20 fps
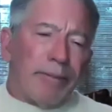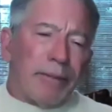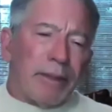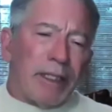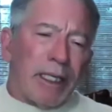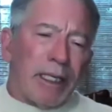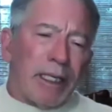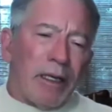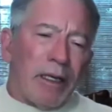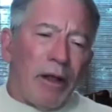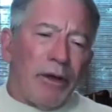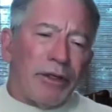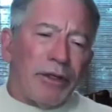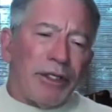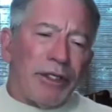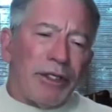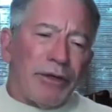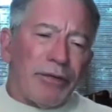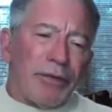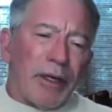
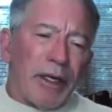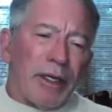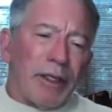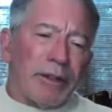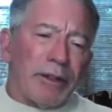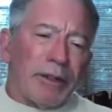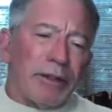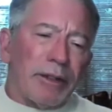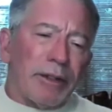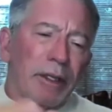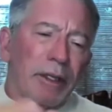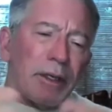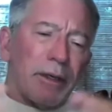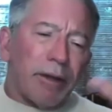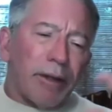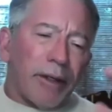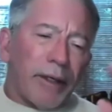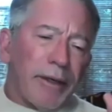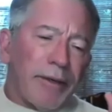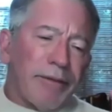technology trends that
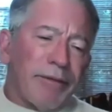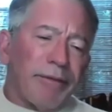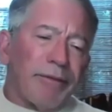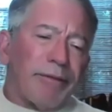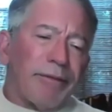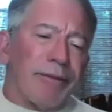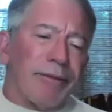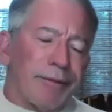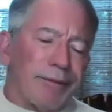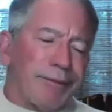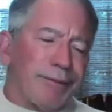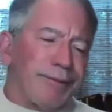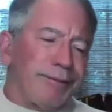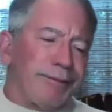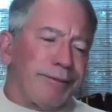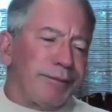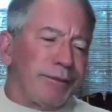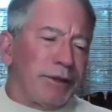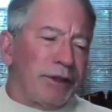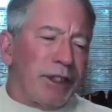are kind of
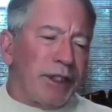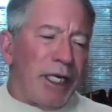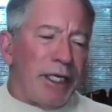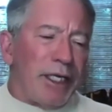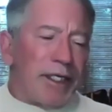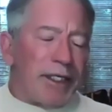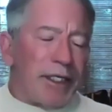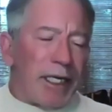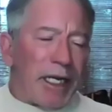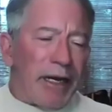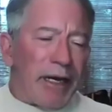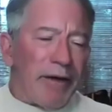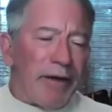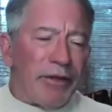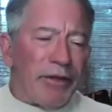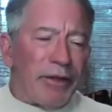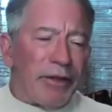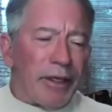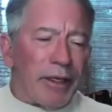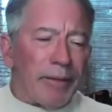changing
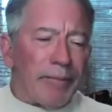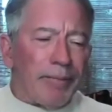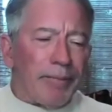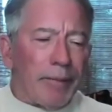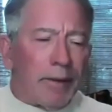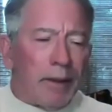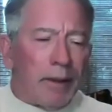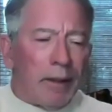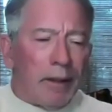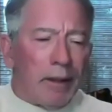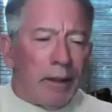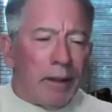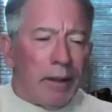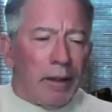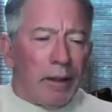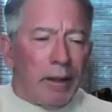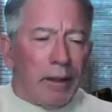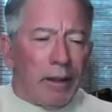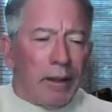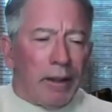everything
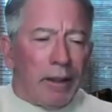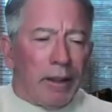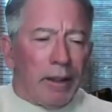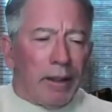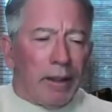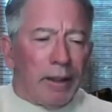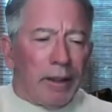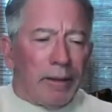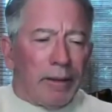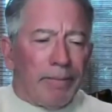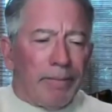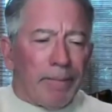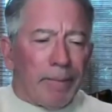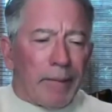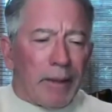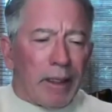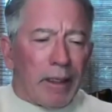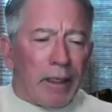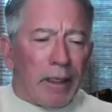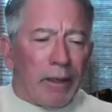
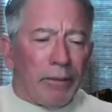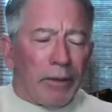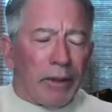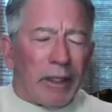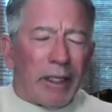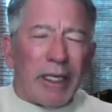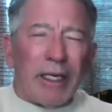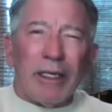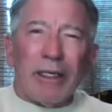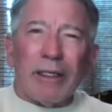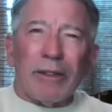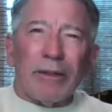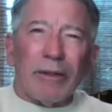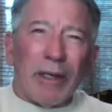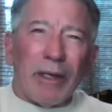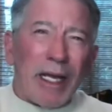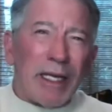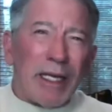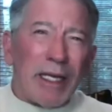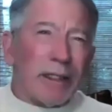are related to
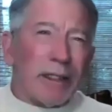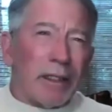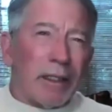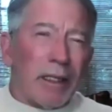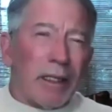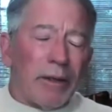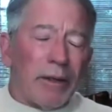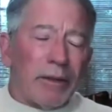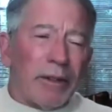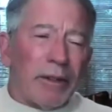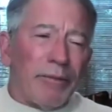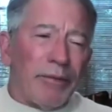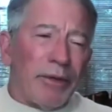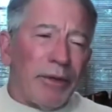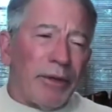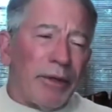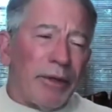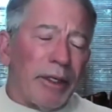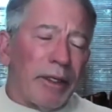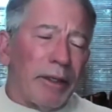elastic cloud
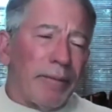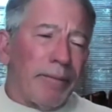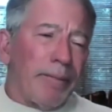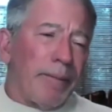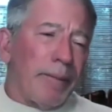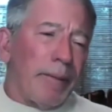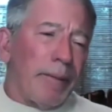computing,